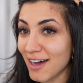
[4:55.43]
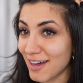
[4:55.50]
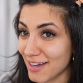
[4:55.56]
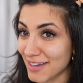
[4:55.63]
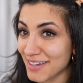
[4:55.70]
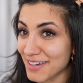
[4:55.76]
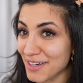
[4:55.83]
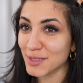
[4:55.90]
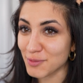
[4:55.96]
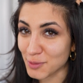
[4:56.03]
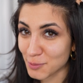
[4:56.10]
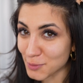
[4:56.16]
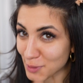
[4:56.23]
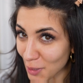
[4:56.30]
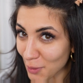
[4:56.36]
on. If
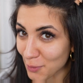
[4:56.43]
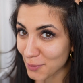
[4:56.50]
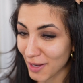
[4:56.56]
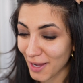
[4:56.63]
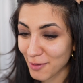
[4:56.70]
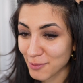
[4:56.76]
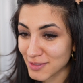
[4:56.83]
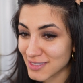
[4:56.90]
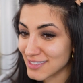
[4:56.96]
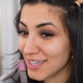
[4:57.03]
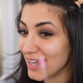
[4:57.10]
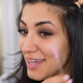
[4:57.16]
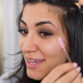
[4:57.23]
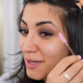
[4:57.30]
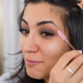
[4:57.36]
you don't, I would
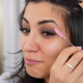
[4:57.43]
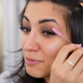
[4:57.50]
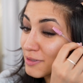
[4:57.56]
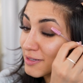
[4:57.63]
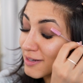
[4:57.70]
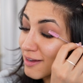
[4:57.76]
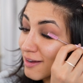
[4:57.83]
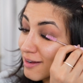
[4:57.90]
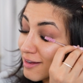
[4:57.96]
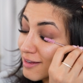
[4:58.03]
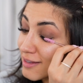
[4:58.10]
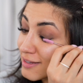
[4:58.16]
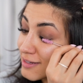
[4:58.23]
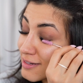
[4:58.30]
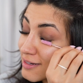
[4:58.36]
say put
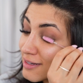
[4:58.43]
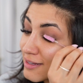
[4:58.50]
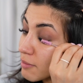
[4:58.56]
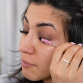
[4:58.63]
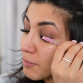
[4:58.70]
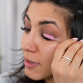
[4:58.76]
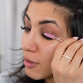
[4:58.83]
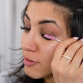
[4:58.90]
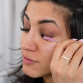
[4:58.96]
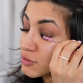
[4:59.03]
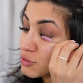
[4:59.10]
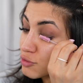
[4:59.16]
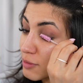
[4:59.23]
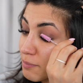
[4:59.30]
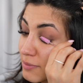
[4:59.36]
on a pair of
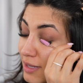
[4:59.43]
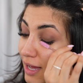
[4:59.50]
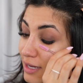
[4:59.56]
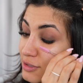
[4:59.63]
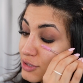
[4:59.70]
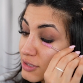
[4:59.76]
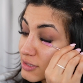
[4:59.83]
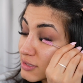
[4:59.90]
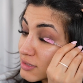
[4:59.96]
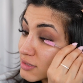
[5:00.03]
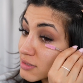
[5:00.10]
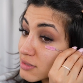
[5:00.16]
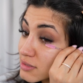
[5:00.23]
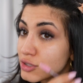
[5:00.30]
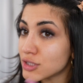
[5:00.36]
strip
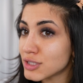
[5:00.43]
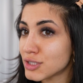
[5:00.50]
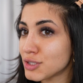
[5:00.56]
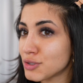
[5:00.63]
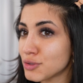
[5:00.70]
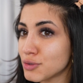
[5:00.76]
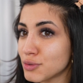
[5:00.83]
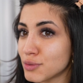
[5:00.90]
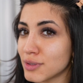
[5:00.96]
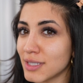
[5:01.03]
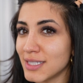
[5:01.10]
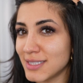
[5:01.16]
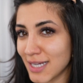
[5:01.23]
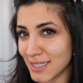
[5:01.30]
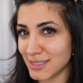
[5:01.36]
lashes just to
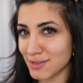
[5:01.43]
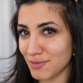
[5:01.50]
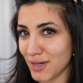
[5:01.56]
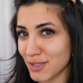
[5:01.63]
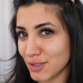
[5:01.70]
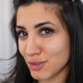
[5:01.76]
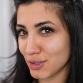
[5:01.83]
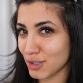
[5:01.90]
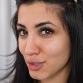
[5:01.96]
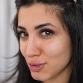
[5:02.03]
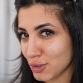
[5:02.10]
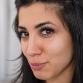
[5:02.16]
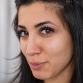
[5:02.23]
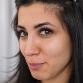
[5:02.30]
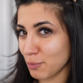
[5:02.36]
intensify the look a
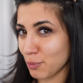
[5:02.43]
little bit